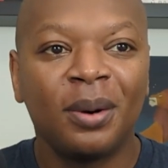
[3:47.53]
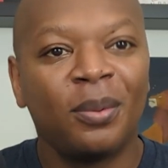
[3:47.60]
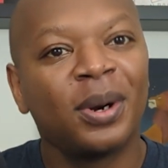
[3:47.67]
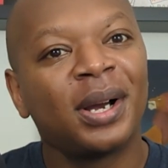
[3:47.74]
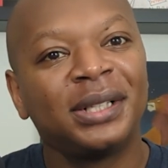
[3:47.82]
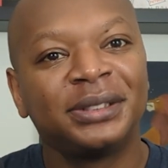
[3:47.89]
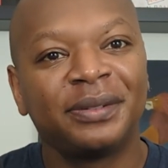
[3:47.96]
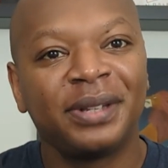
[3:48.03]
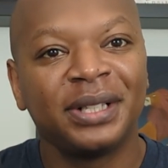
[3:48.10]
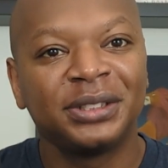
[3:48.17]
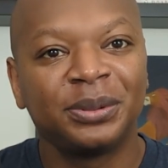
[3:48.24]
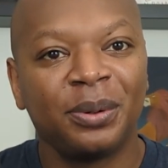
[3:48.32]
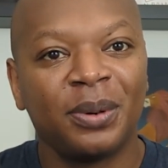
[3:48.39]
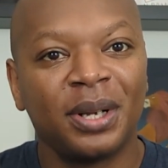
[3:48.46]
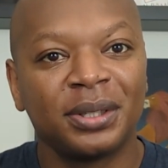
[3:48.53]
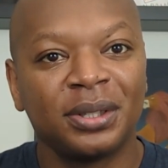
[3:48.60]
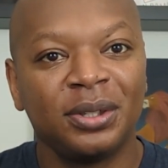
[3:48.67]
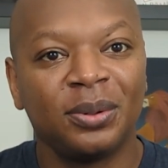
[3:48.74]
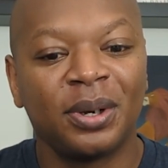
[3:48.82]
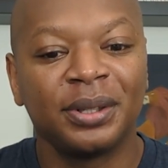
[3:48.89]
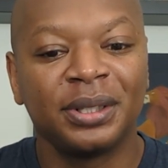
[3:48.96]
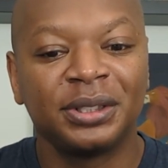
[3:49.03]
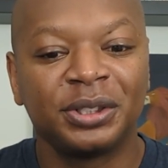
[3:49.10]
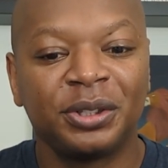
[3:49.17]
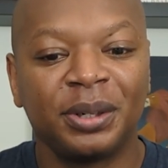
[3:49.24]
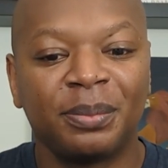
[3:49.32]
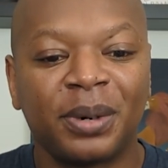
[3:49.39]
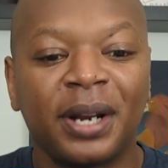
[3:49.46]
What kinds of things do we want to do on this
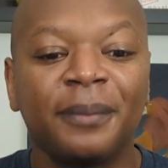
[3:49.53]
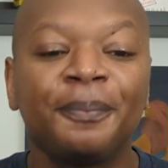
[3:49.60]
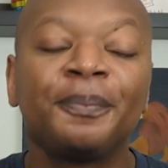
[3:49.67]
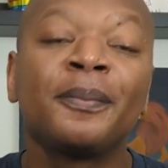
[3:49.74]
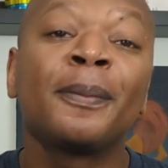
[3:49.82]
trip, right?